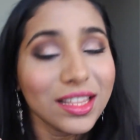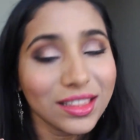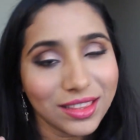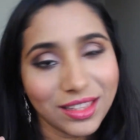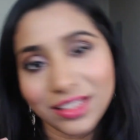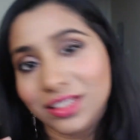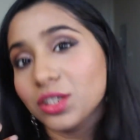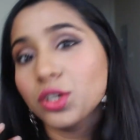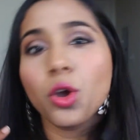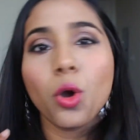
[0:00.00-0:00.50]

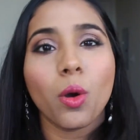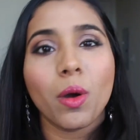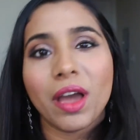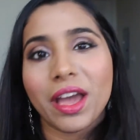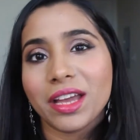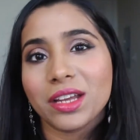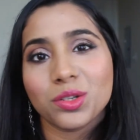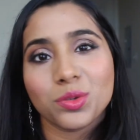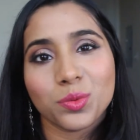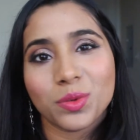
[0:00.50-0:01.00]
then go
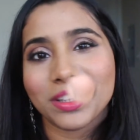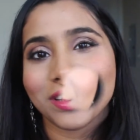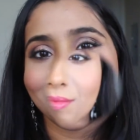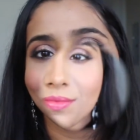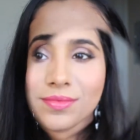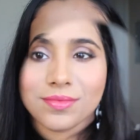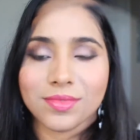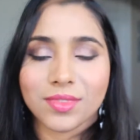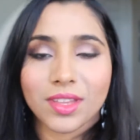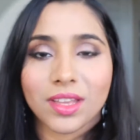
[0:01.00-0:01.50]
ahead with
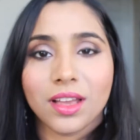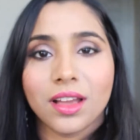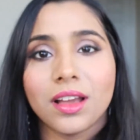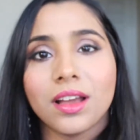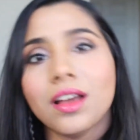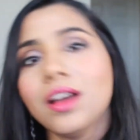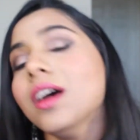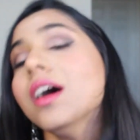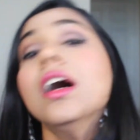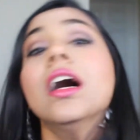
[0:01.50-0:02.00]
it.
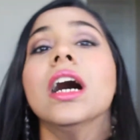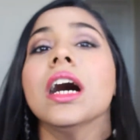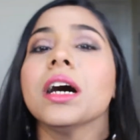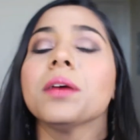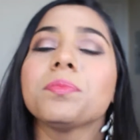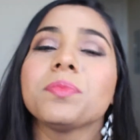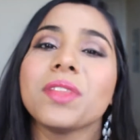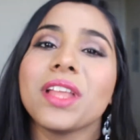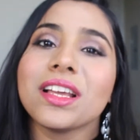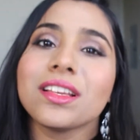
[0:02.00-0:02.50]

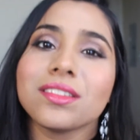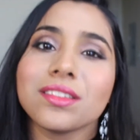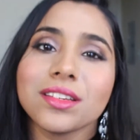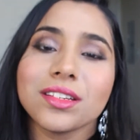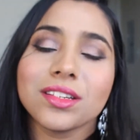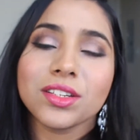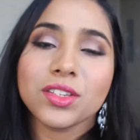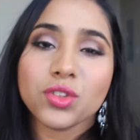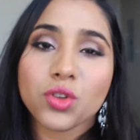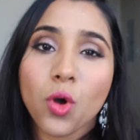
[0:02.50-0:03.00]
Up next,
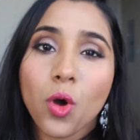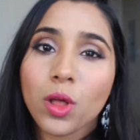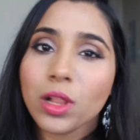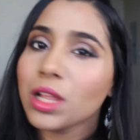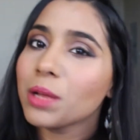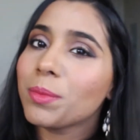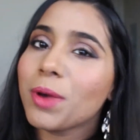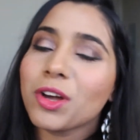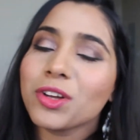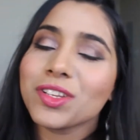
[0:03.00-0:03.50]
it is all
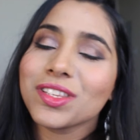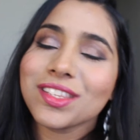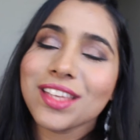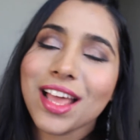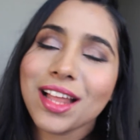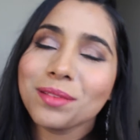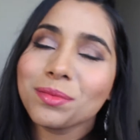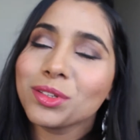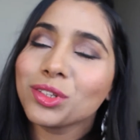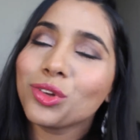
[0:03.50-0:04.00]
about
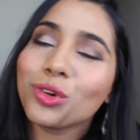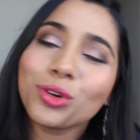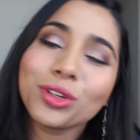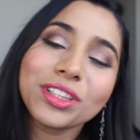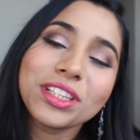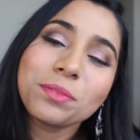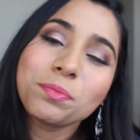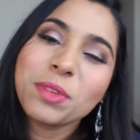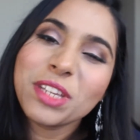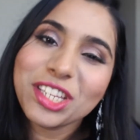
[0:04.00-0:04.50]
salmon or
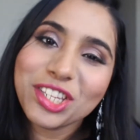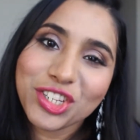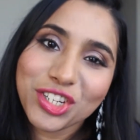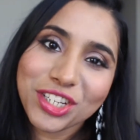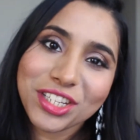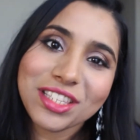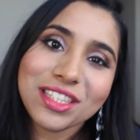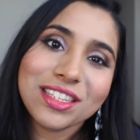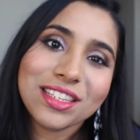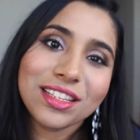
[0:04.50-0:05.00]
the peach
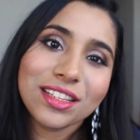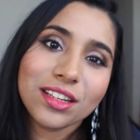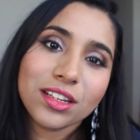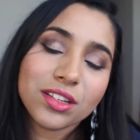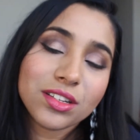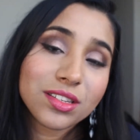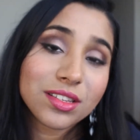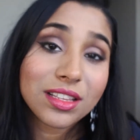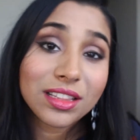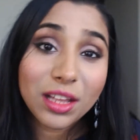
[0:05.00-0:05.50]

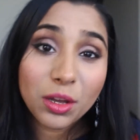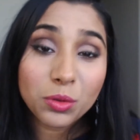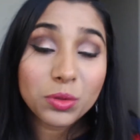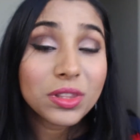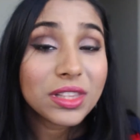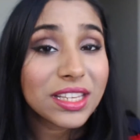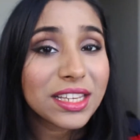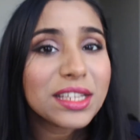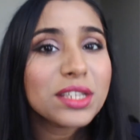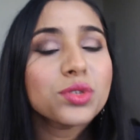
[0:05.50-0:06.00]
concealers. Now
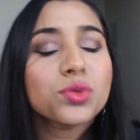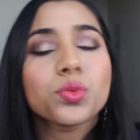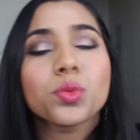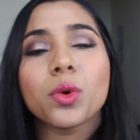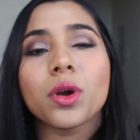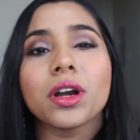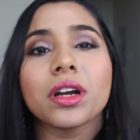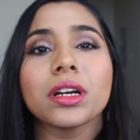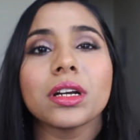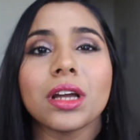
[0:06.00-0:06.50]
these
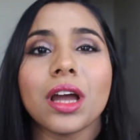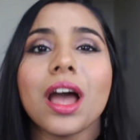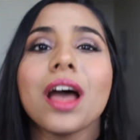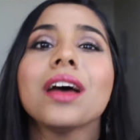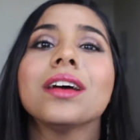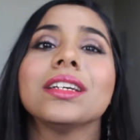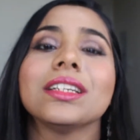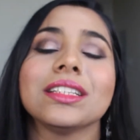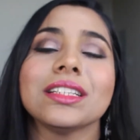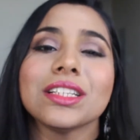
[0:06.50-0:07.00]
work
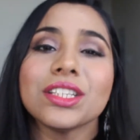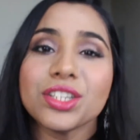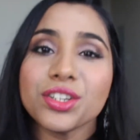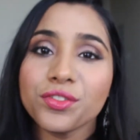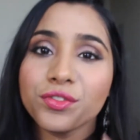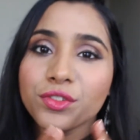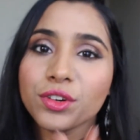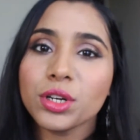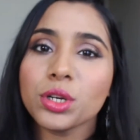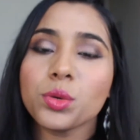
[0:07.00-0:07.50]
in
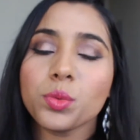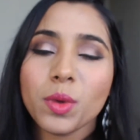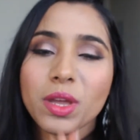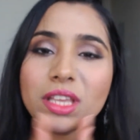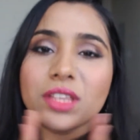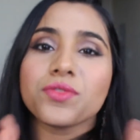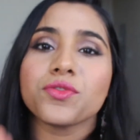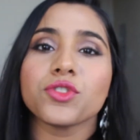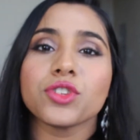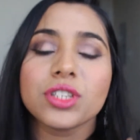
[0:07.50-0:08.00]
different
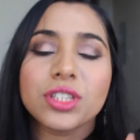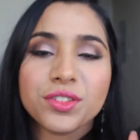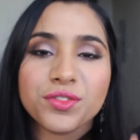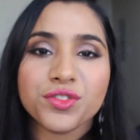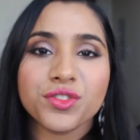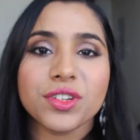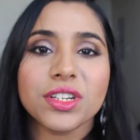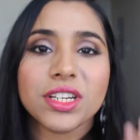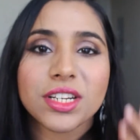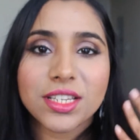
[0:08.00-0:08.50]
ways for
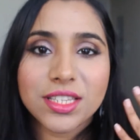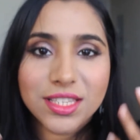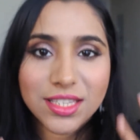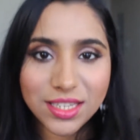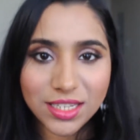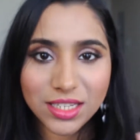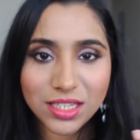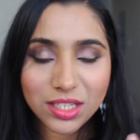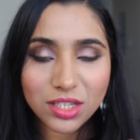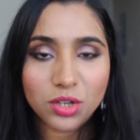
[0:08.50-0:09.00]
different
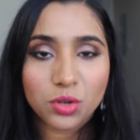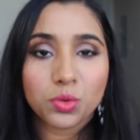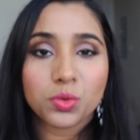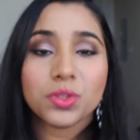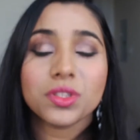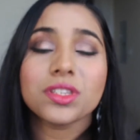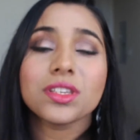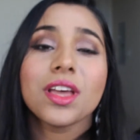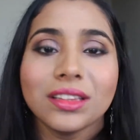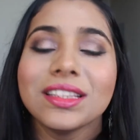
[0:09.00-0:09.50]
skin
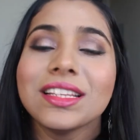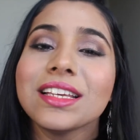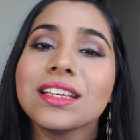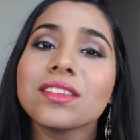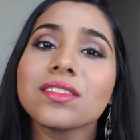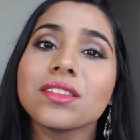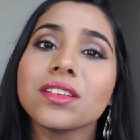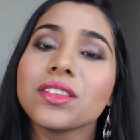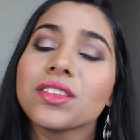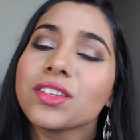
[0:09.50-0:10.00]
tones.
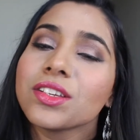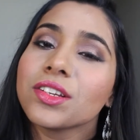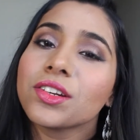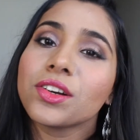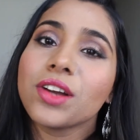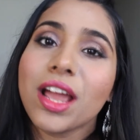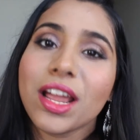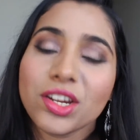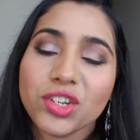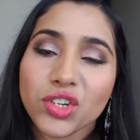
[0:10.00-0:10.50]
These concealer
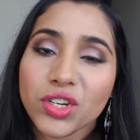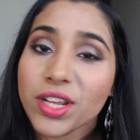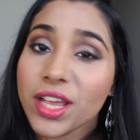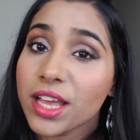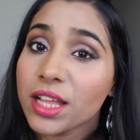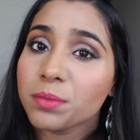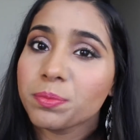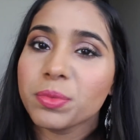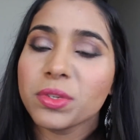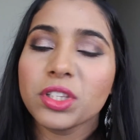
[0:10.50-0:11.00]
actually
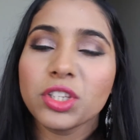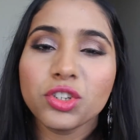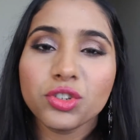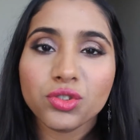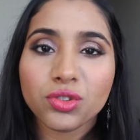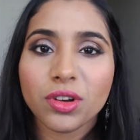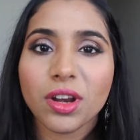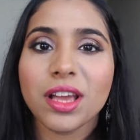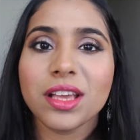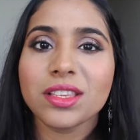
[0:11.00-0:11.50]
help in
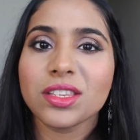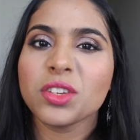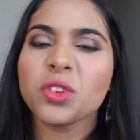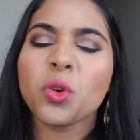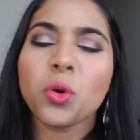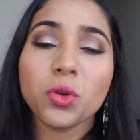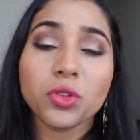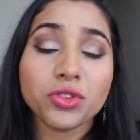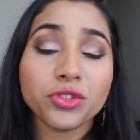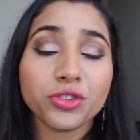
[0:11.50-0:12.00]
neutralizing
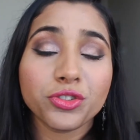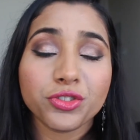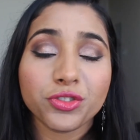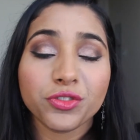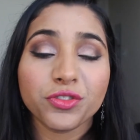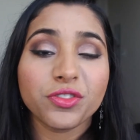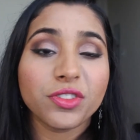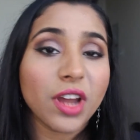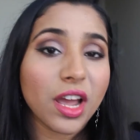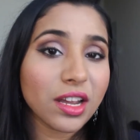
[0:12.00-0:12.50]
all sorts
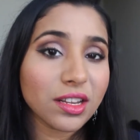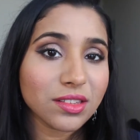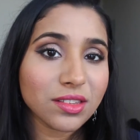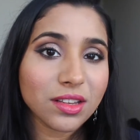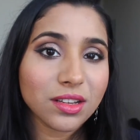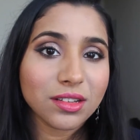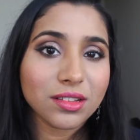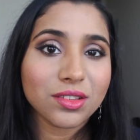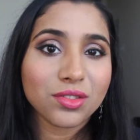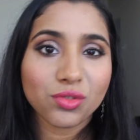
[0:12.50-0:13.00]
of dark
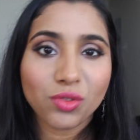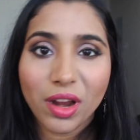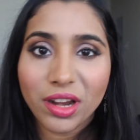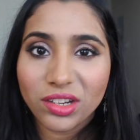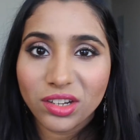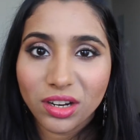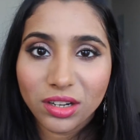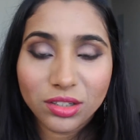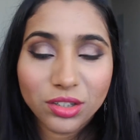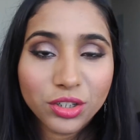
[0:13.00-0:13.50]
circles
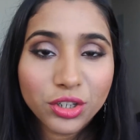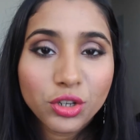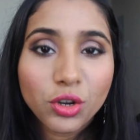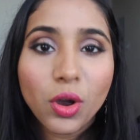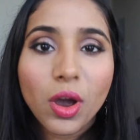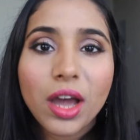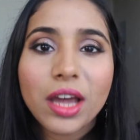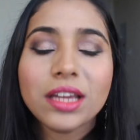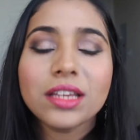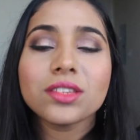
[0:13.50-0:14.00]
right under your
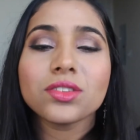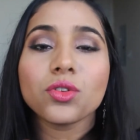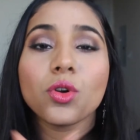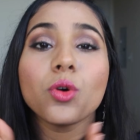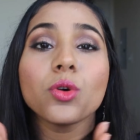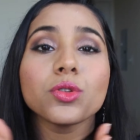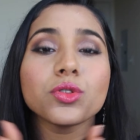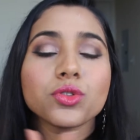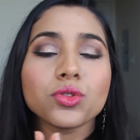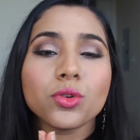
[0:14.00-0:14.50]
eyes.
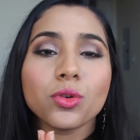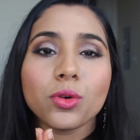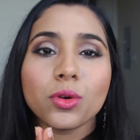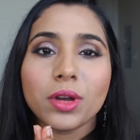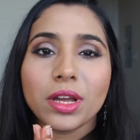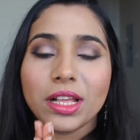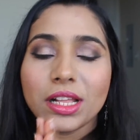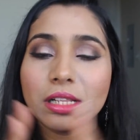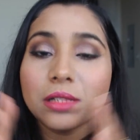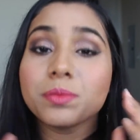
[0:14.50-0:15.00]
Also
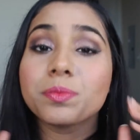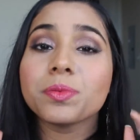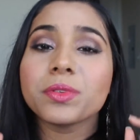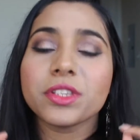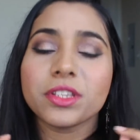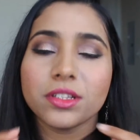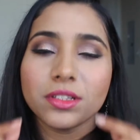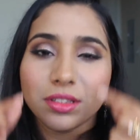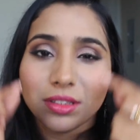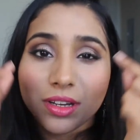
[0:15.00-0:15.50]
helps
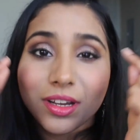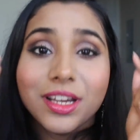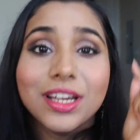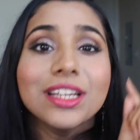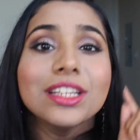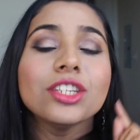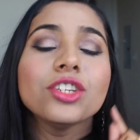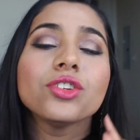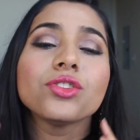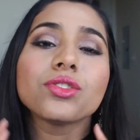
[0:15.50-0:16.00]
in
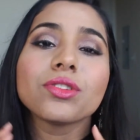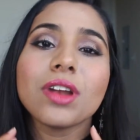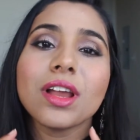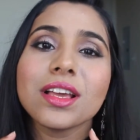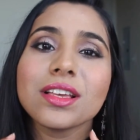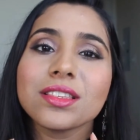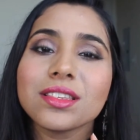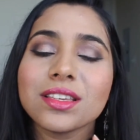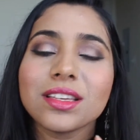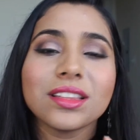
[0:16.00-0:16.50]

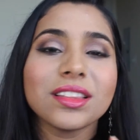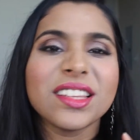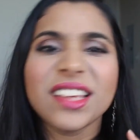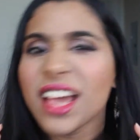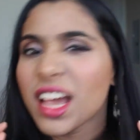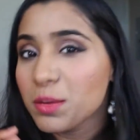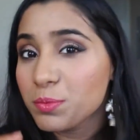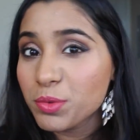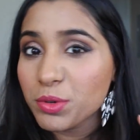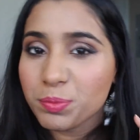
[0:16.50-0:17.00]
neutralizing the
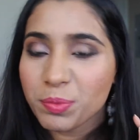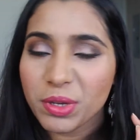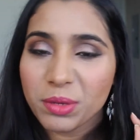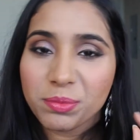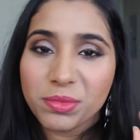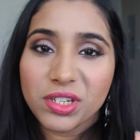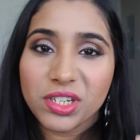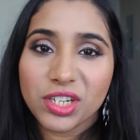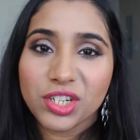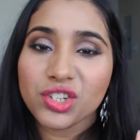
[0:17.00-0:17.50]

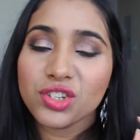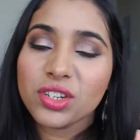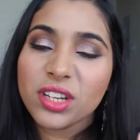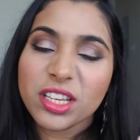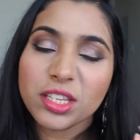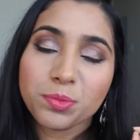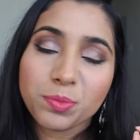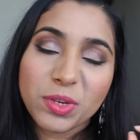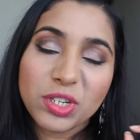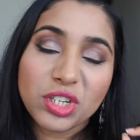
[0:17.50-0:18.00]
hyperpigmentation,
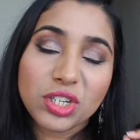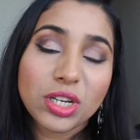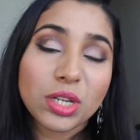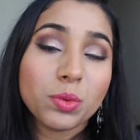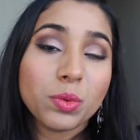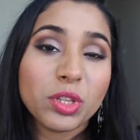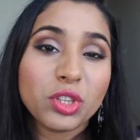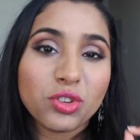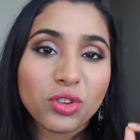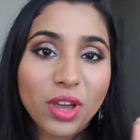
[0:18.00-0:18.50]
especially
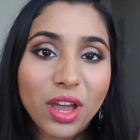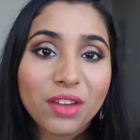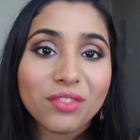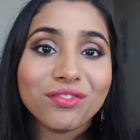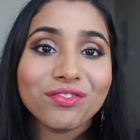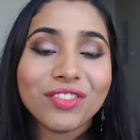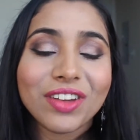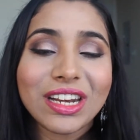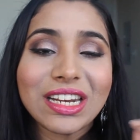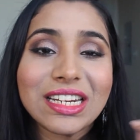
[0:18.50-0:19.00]
when you
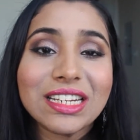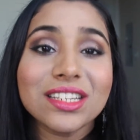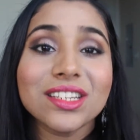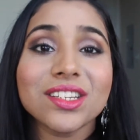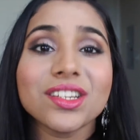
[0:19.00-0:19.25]
have very